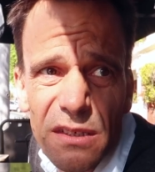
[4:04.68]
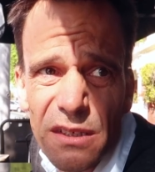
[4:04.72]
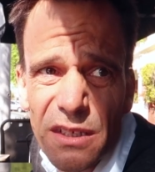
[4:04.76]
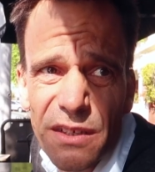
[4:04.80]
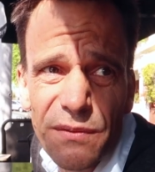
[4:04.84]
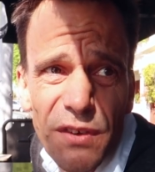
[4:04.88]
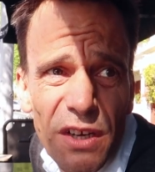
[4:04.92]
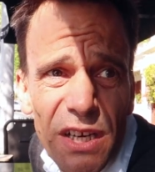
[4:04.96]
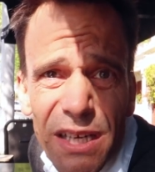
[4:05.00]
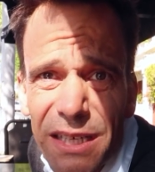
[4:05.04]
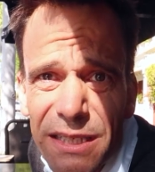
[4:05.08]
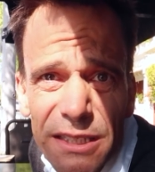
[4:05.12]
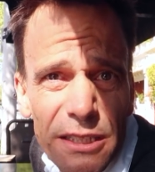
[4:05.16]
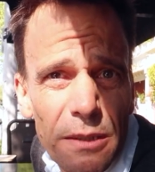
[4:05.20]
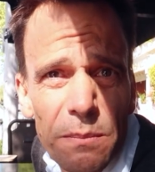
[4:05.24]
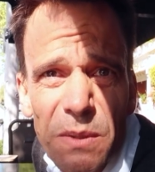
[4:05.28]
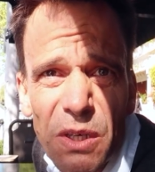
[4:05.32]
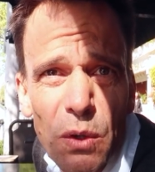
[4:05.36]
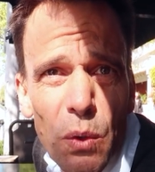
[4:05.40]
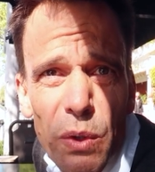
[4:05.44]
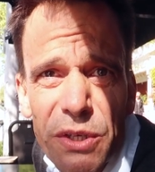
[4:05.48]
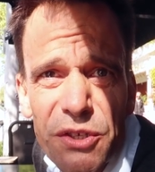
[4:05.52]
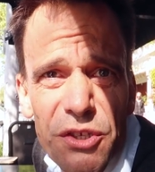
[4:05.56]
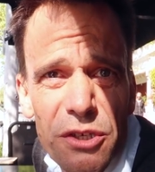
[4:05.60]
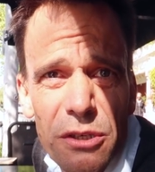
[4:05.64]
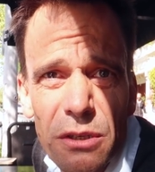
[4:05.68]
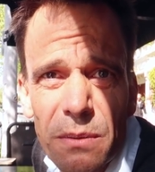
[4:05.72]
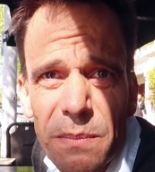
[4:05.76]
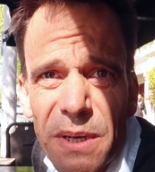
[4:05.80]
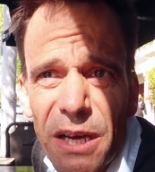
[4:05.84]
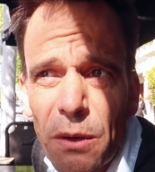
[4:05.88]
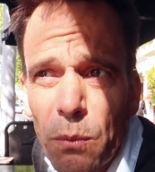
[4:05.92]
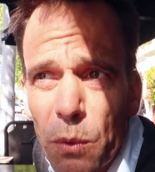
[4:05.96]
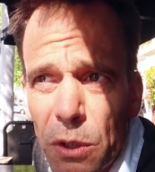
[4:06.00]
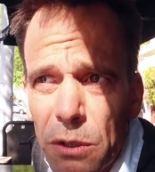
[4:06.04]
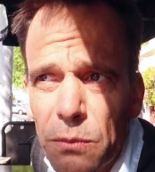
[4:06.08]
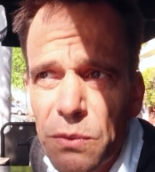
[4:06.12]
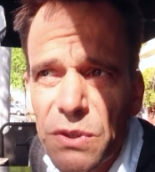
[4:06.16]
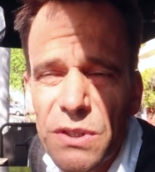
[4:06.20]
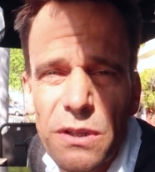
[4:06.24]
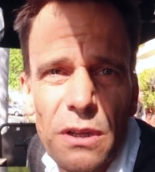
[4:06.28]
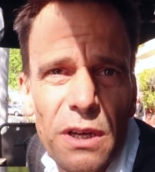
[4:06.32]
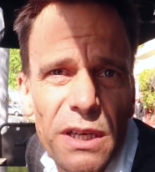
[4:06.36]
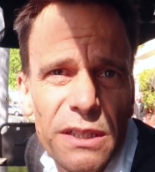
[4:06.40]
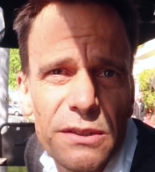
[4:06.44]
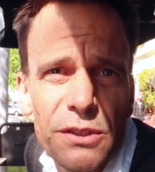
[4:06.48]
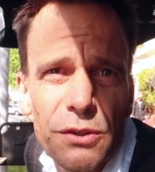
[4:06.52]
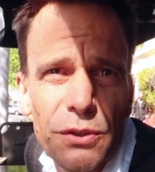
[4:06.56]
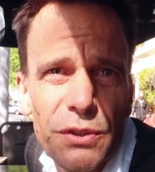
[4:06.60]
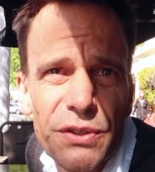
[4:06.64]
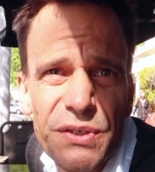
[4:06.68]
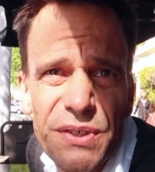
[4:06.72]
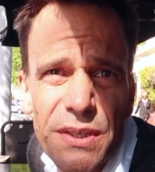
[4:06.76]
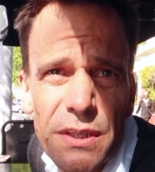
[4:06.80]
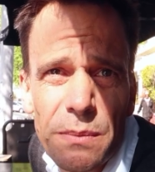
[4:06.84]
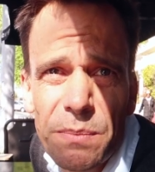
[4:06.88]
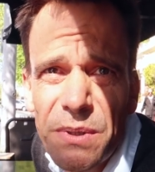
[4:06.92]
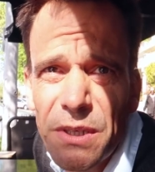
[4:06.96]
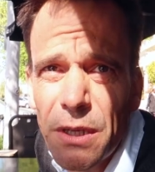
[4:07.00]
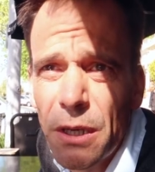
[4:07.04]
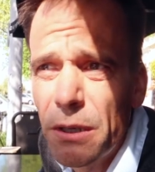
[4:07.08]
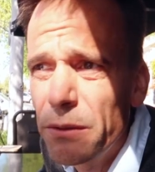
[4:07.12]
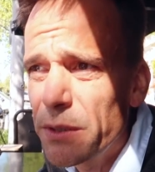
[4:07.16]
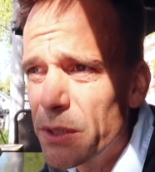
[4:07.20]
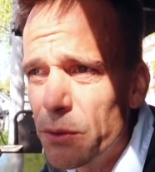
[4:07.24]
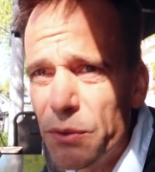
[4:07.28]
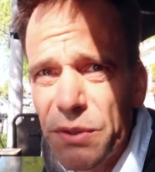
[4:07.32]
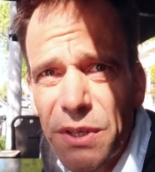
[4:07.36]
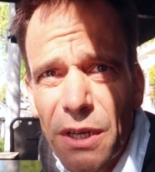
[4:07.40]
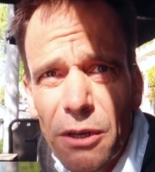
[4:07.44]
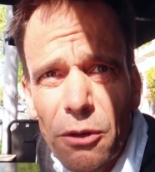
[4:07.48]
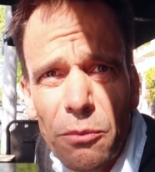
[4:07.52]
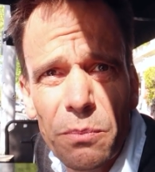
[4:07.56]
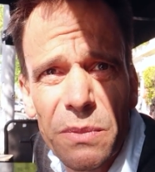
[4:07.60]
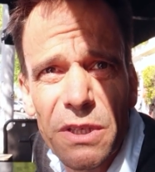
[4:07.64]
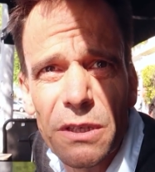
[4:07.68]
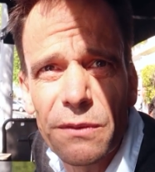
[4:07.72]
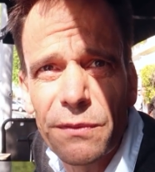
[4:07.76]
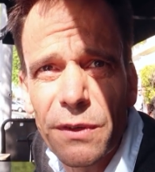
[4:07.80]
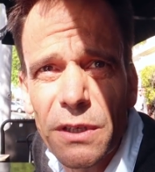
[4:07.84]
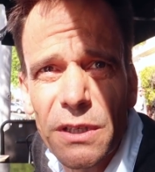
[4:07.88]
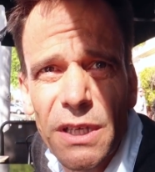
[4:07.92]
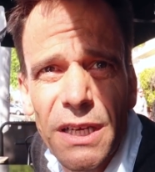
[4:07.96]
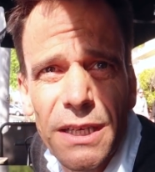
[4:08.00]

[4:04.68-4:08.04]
it, and if I ask him a question about what it was like to use EPO, he'll tell me. If I